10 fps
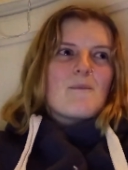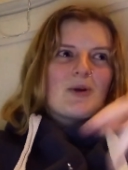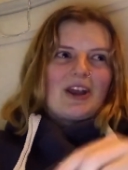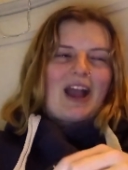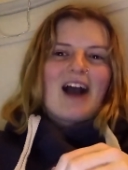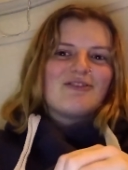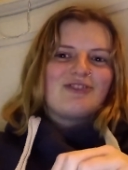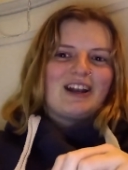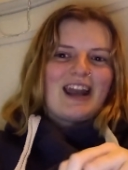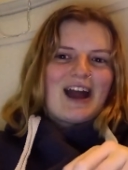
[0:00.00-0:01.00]
but you can't
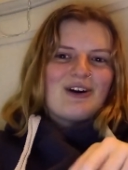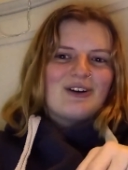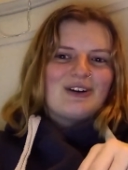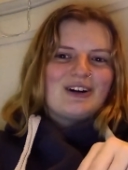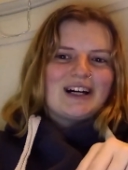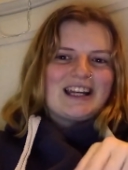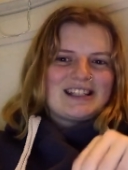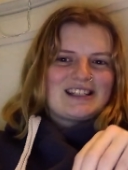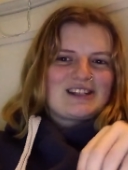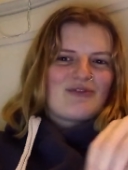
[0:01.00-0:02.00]
fill it out
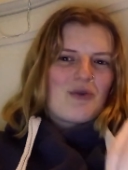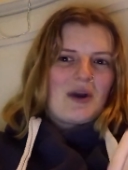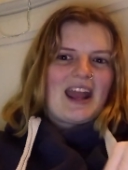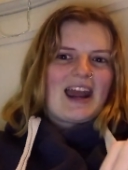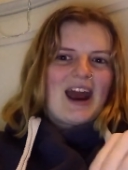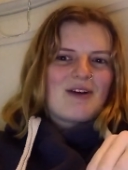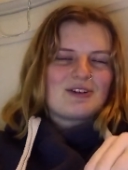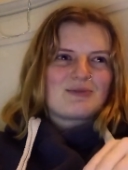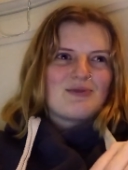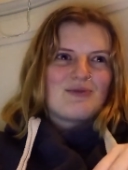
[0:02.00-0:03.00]
unless it's forty-eight
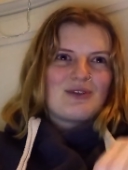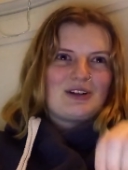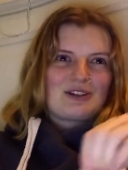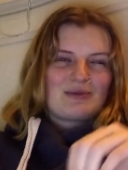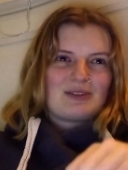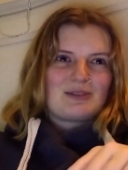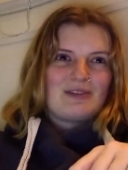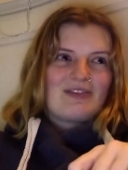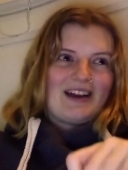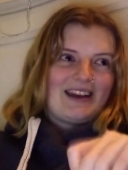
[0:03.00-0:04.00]
hours before you're supposed to
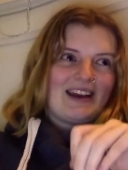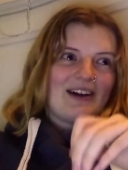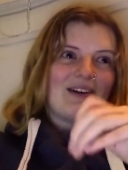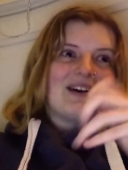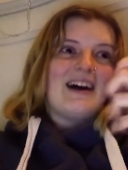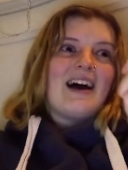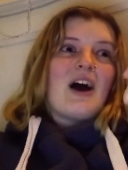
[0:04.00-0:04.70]
be flying out,